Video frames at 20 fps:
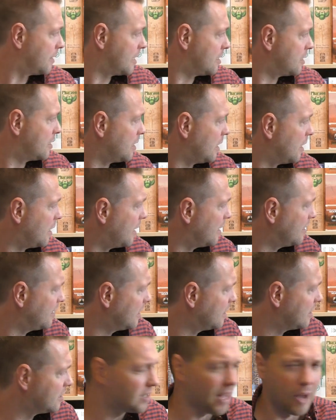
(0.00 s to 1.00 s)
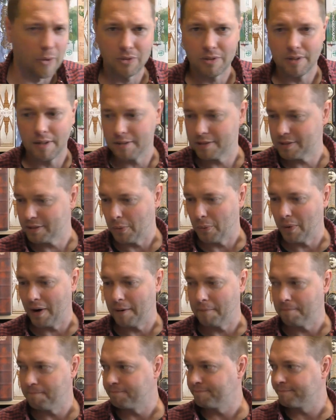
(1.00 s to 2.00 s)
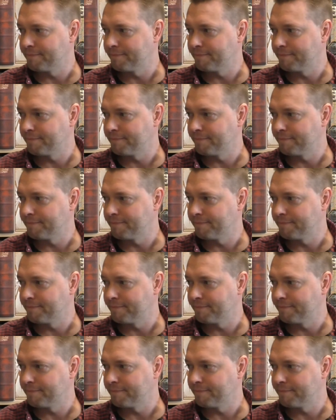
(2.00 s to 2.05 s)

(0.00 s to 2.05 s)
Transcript: That's I think it's downstairs somewhere.